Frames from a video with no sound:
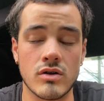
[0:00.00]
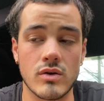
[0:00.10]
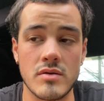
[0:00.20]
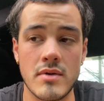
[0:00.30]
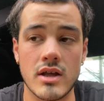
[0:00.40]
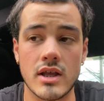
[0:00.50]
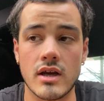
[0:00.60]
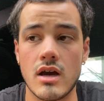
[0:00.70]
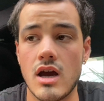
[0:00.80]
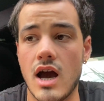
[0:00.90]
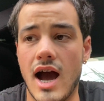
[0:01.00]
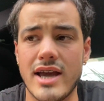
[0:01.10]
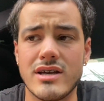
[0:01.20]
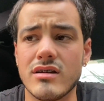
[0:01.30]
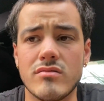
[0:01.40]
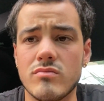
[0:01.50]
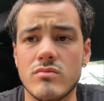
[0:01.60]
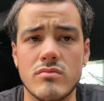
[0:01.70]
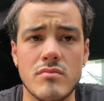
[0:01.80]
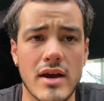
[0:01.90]
emailing. I could
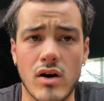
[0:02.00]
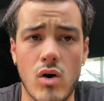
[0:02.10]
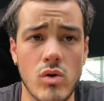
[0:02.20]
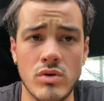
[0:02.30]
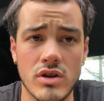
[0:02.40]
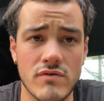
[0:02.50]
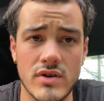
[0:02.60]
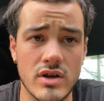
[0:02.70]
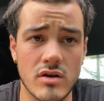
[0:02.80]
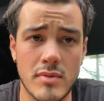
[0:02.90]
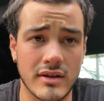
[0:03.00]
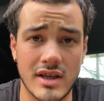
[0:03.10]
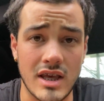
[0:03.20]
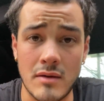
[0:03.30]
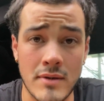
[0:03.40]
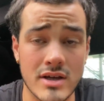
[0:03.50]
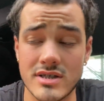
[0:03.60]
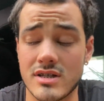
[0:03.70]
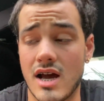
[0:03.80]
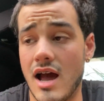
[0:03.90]
make a whole nother video about the
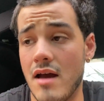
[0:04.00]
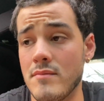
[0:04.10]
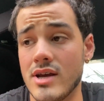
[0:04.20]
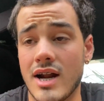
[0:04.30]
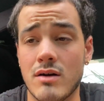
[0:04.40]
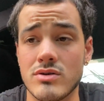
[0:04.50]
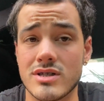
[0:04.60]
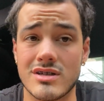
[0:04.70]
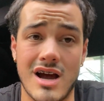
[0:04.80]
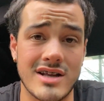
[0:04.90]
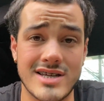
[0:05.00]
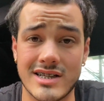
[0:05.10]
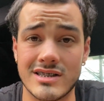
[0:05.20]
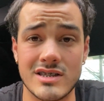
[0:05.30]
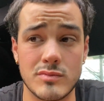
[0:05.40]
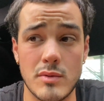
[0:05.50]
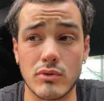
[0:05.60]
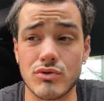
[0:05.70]
emails. I mean, I was contacting these people